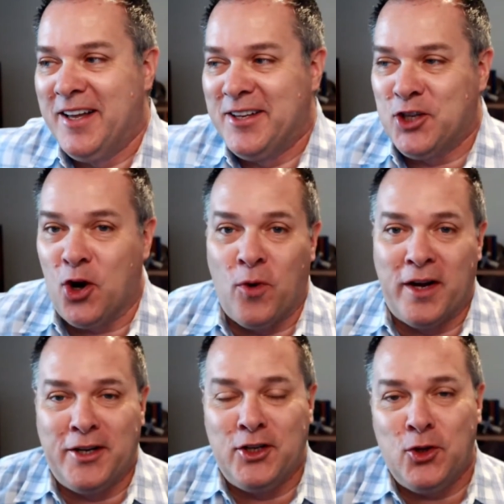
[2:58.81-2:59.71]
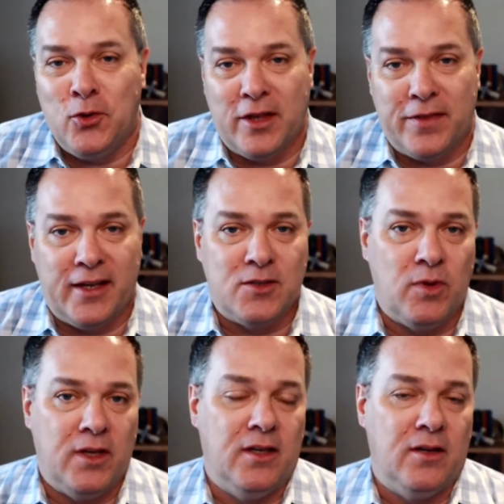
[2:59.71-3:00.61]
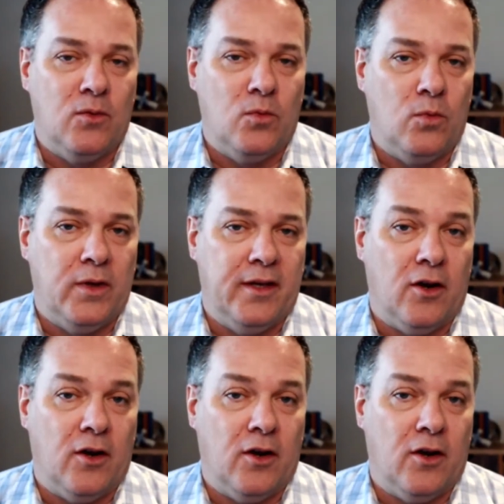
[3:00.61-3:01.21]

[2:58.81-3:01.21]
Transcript: don't want to do the things we are